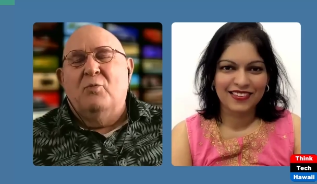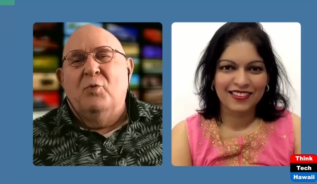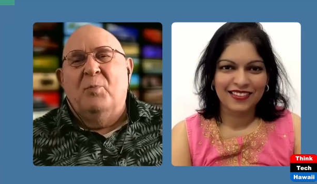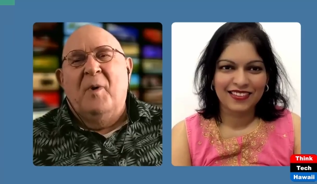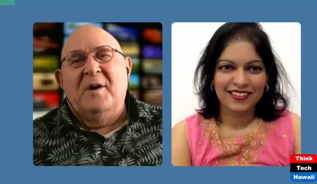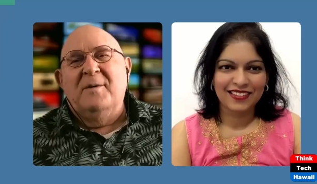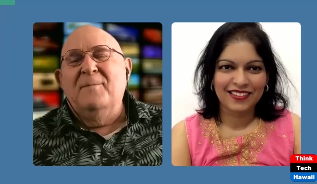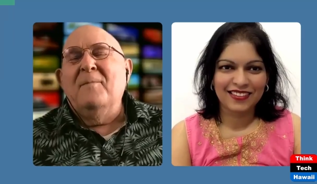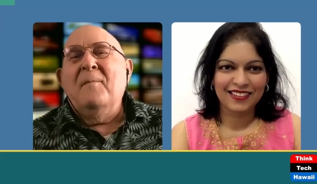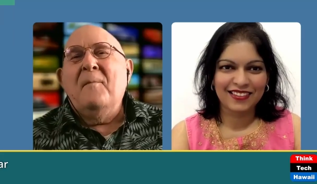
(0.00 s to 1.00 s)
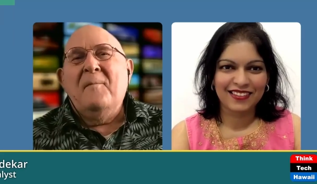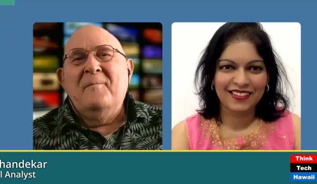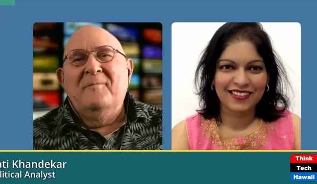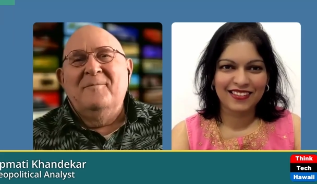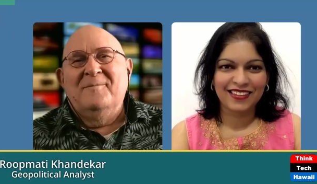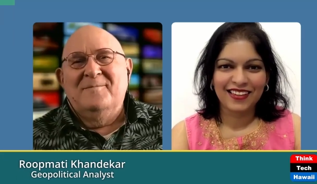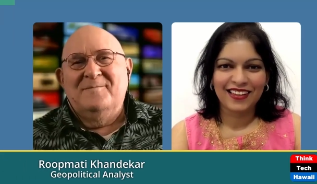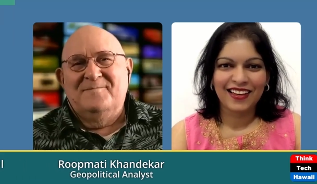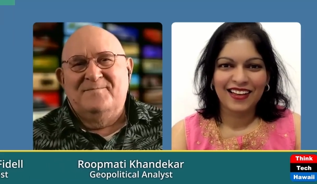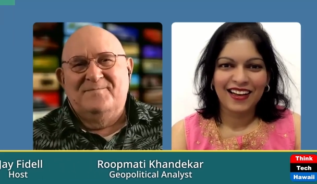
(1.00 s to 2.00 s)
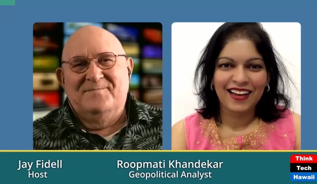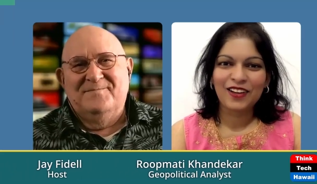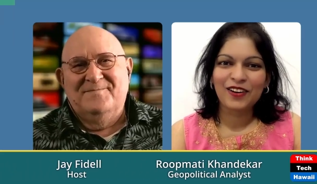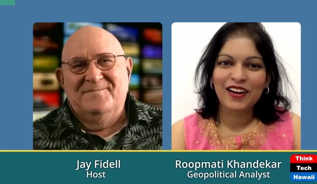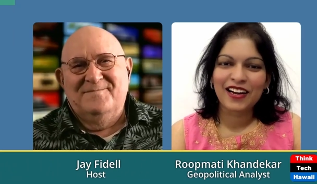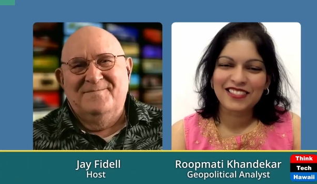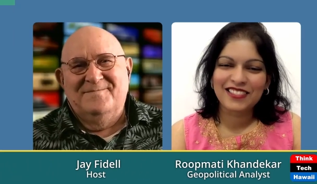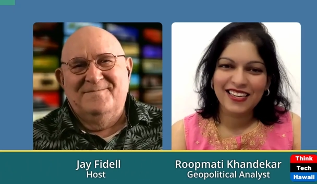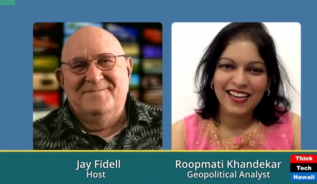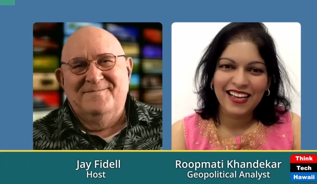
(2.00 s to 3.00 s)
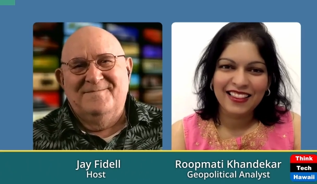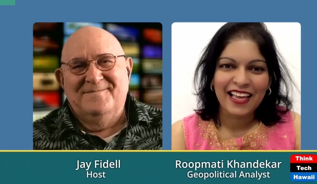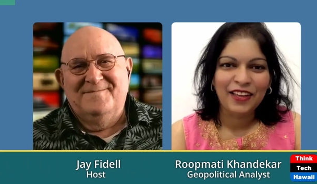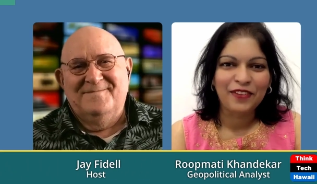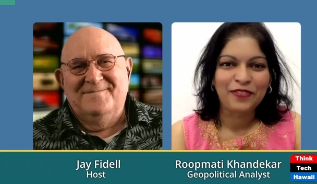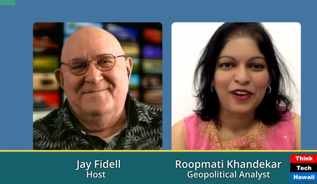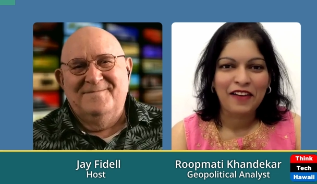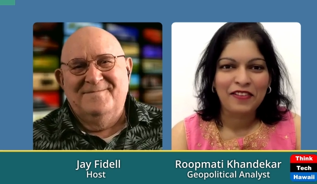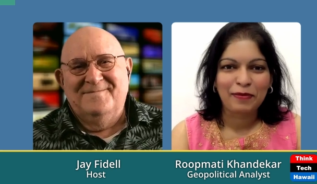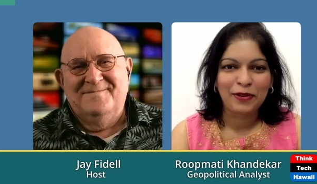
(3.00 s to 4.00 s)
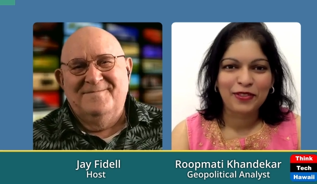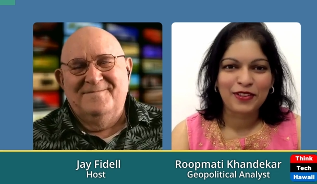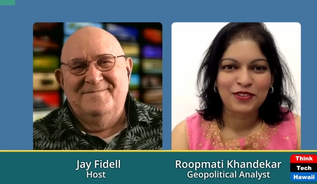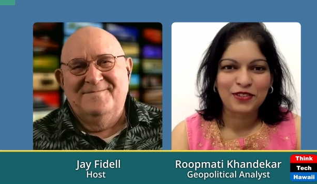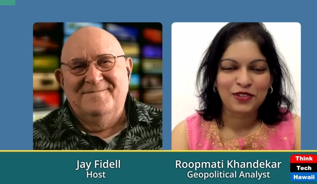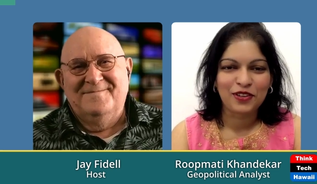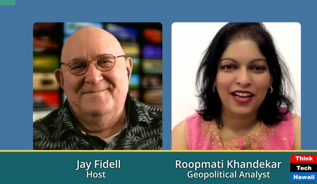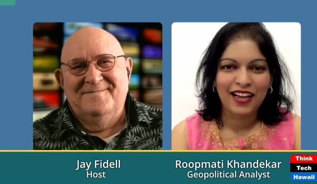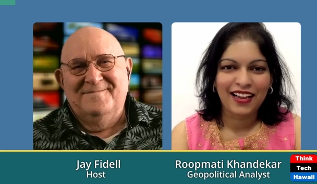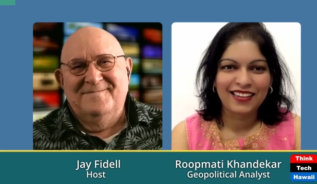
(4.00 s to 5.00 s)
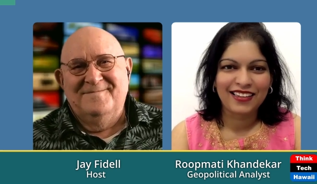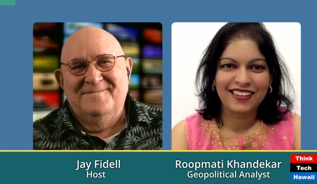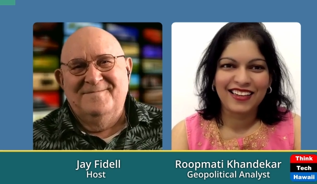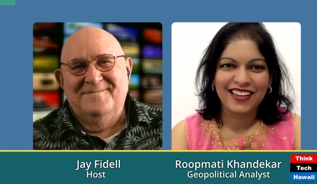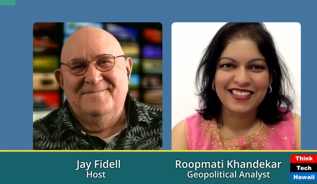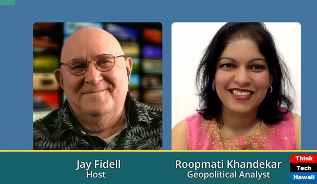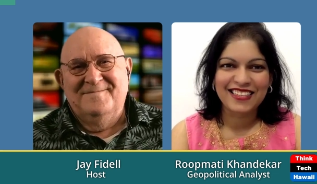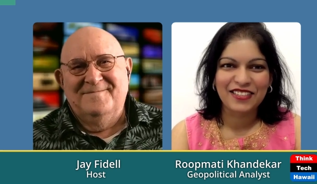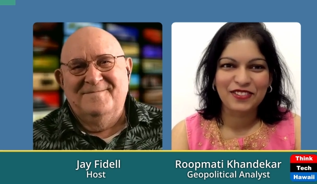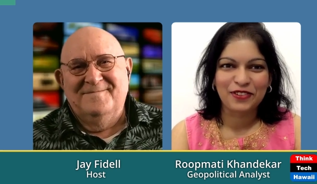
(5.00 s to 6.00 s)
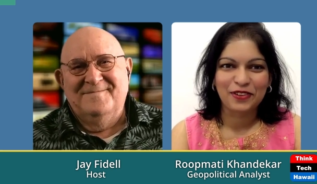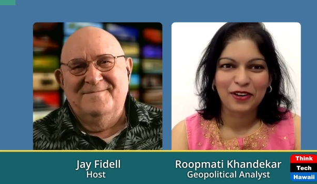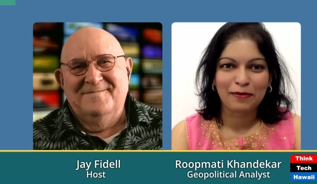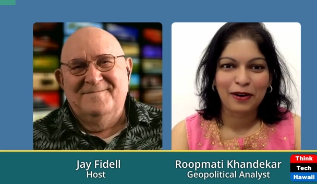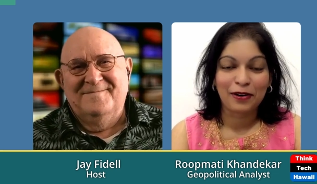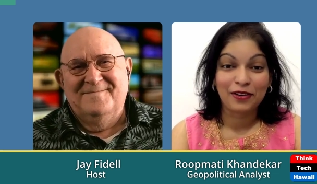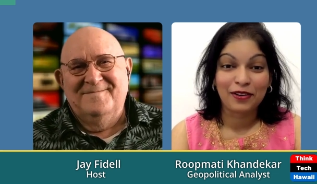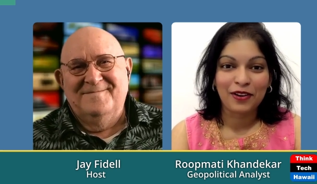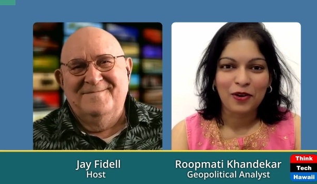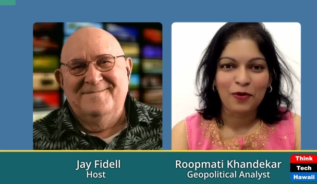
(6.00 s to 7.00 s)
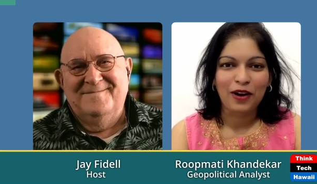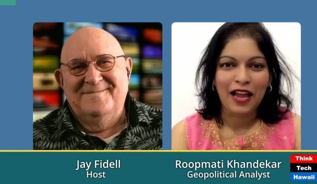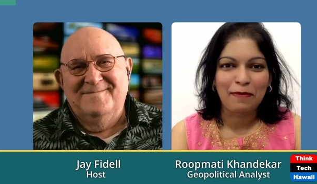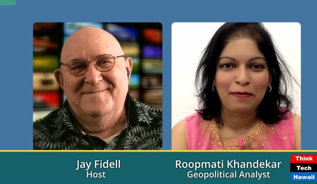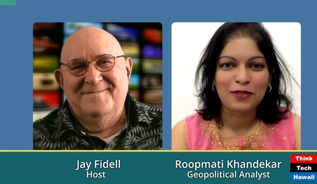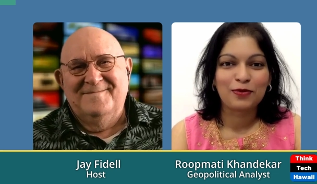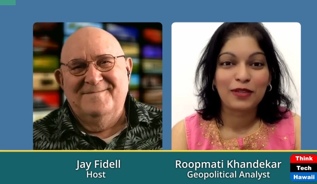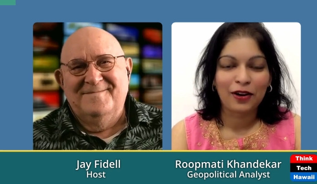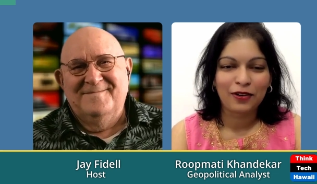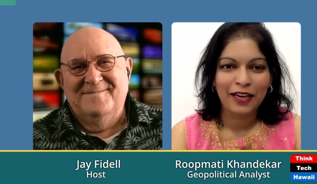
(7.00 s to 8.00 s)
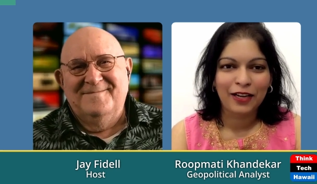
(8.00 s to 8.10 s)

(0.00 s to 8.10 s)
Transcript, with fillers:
Speaker 1: show, Roopmati.
Speaker 2: Aloha, Jay, and thank you for having me on this show. And it's nice to talk about what happens without